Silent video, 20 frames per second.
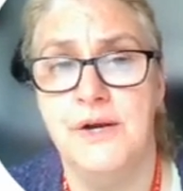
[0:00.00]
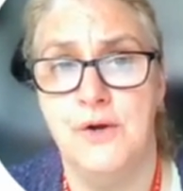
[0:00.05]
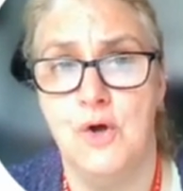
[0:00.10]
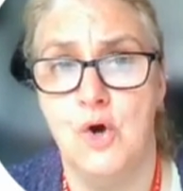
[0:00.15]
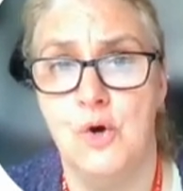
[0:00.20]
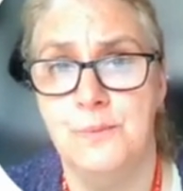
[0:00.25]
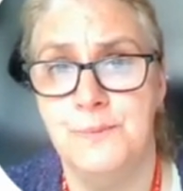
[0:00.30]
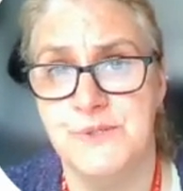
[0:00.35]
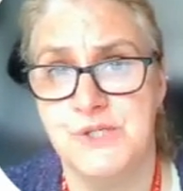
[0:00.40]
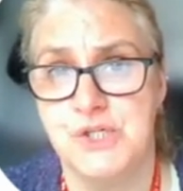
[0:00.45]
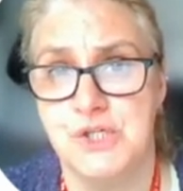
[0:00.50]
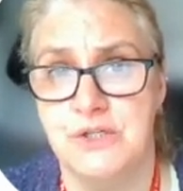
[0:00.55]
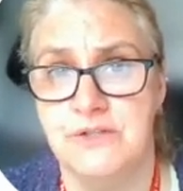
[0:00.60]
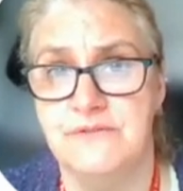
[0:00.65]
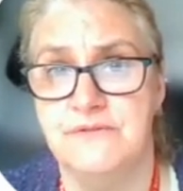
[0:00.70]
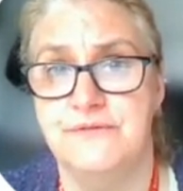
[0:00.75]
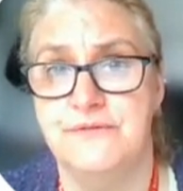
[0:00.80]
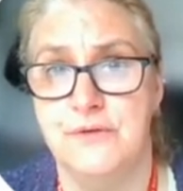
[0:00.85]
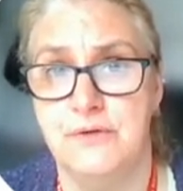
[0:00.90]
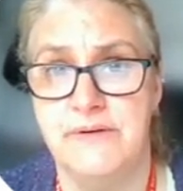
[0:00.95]
In
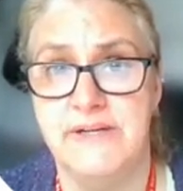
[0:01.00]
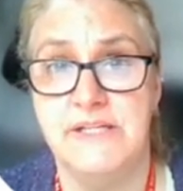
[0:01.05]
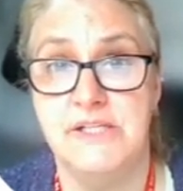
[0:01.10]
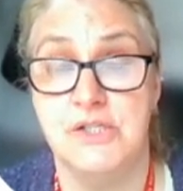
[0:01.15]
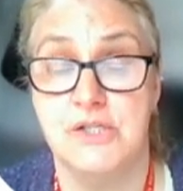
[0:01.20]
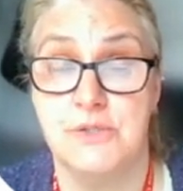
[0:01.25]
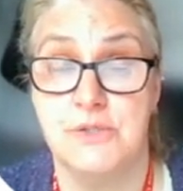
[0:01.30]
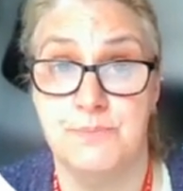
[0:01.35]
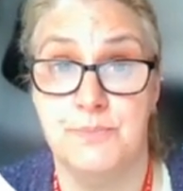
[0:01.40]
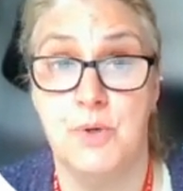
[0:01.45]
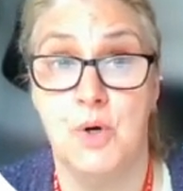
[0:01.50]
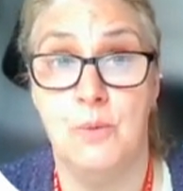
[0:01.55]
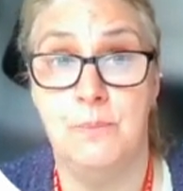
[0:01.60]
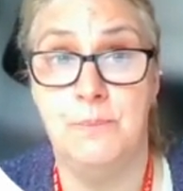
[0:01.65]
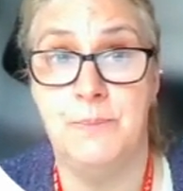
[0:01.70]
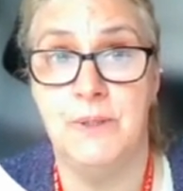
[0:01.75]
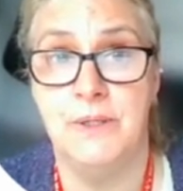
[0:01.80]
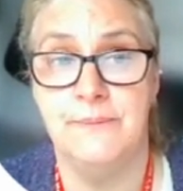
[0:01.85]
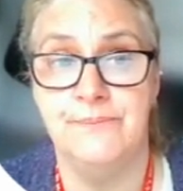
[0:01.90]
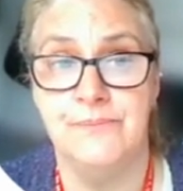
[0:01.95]
healthcare, there's nearly
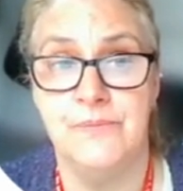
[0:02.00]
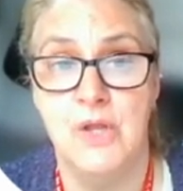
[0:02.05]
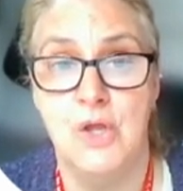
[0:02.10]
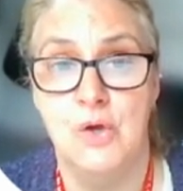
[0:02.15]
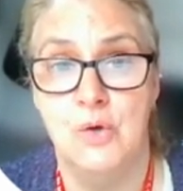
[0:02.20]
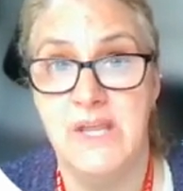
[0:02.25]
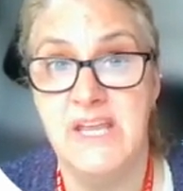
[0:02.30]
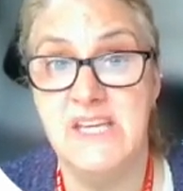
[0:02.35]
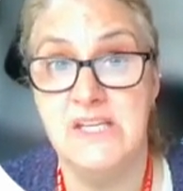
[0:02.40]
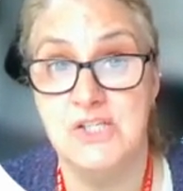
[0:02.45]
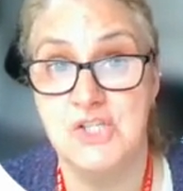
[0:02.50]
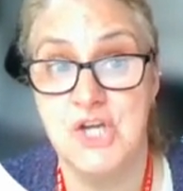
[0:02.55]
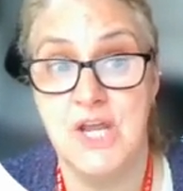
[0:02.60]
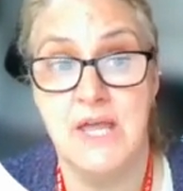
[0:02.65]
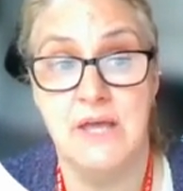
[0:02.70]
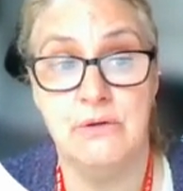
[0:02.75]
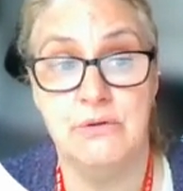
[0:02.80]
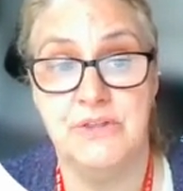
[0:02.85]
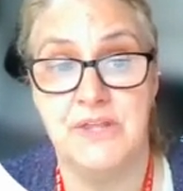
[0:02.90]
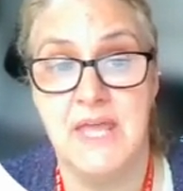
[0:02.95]
always
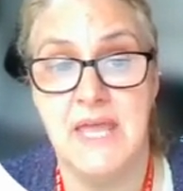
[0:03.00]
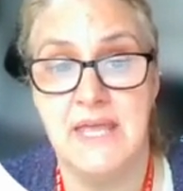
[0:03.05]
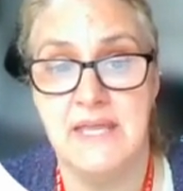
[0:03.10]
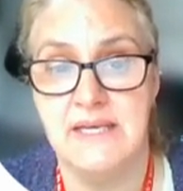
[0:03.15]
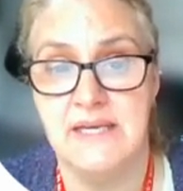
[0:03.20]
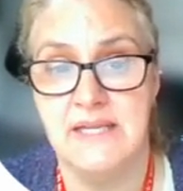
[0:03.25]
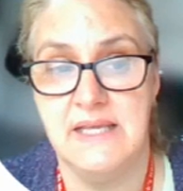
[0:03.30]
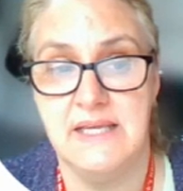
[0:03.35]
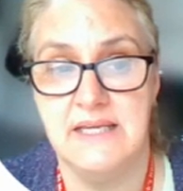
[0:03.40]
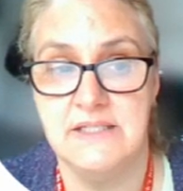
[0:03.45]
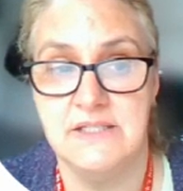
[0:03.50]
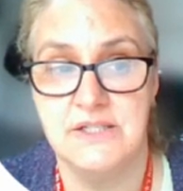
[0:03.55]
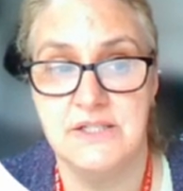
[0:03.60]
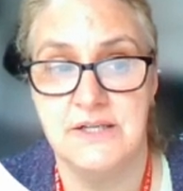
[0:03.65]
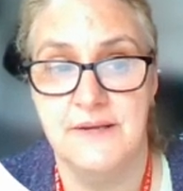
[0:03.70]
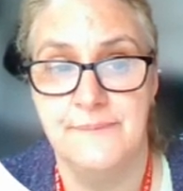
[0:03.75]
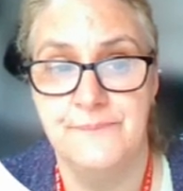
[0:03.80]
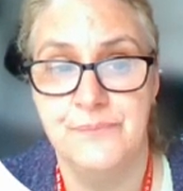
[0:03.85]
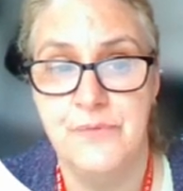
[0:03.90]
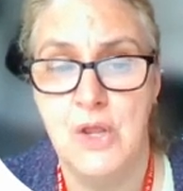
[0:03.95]
more than one
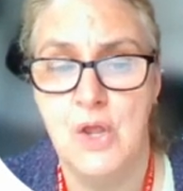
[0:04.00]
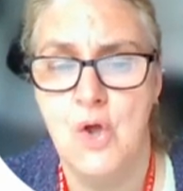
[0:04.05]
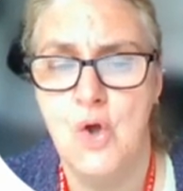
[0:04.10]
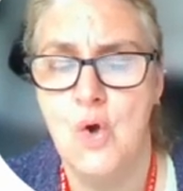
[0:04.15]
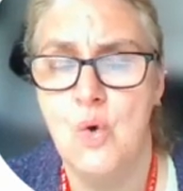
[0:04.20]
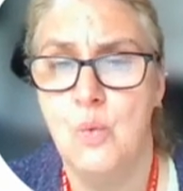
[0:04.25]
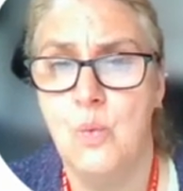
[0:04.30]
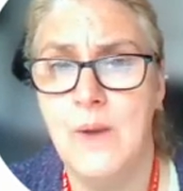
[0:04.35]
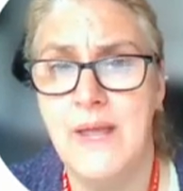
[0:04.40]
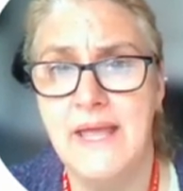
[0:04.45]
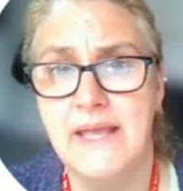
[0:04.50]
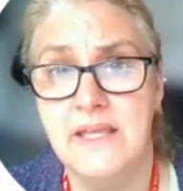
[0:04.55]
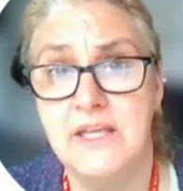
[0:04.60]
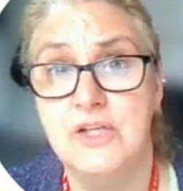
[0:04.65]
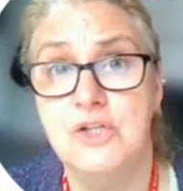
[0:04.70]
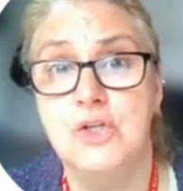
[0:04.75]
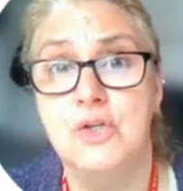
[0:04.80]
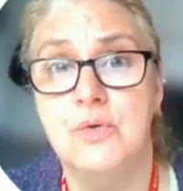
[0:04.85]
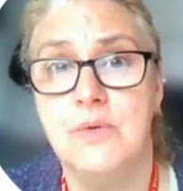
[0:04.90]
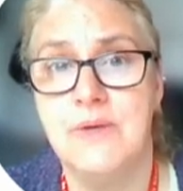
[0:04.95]
option for
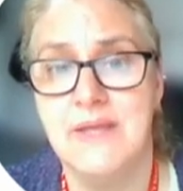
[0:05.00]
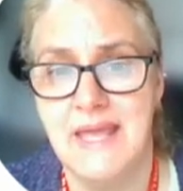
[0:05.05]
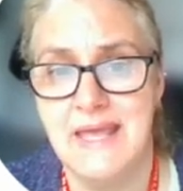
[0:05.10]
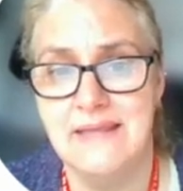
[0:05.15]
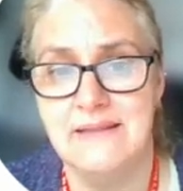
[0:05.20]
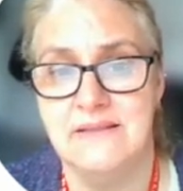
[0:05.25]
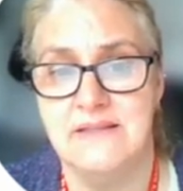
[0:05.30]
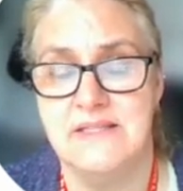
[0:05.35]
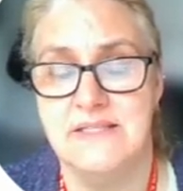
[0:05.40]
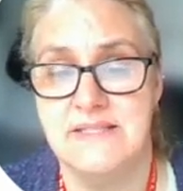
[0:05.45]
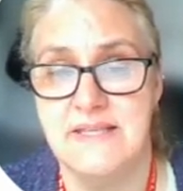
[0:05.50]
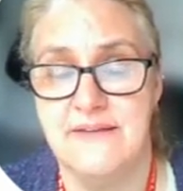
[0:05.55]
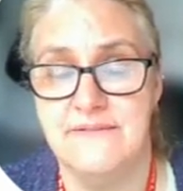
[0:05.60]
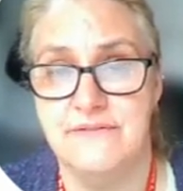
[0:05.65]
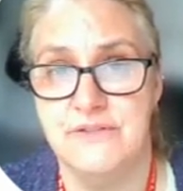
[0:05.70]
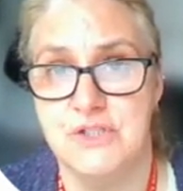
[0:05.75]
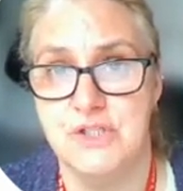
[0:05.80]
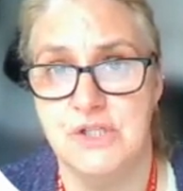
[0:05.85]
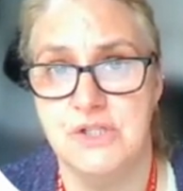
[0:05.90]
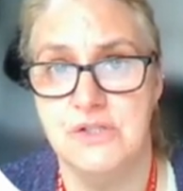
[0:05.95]
each problem,
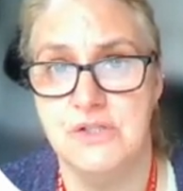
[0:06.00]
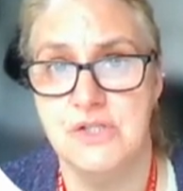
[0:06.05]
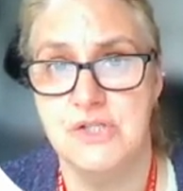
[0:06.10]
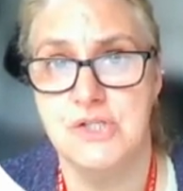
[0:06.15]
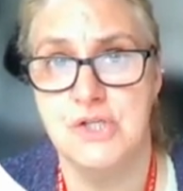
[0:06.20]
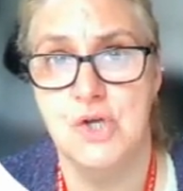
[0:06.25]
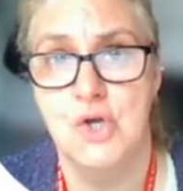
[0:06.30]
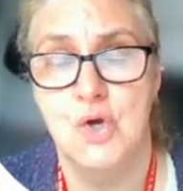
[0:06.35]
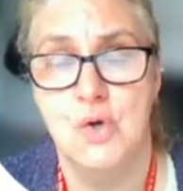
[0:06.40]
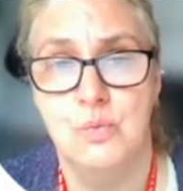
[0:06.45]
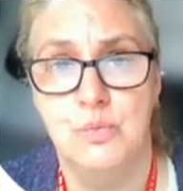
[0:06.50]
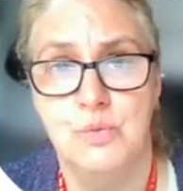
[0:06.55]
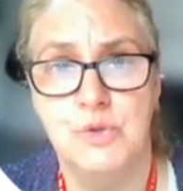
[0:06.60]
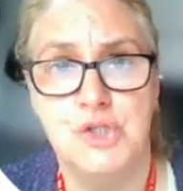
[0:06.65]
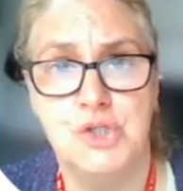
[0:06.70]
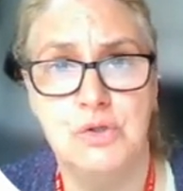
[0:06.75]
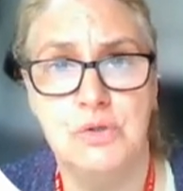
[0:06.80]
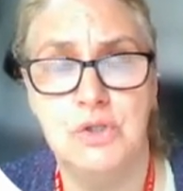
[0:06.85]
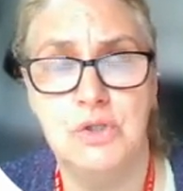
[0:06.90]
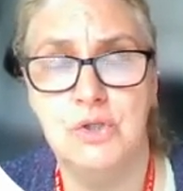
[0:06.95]
each healthcare
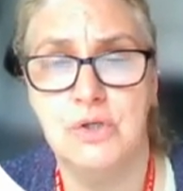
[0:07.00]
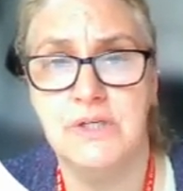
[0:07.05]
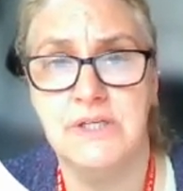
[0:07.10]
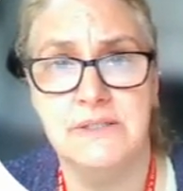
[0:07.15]
need.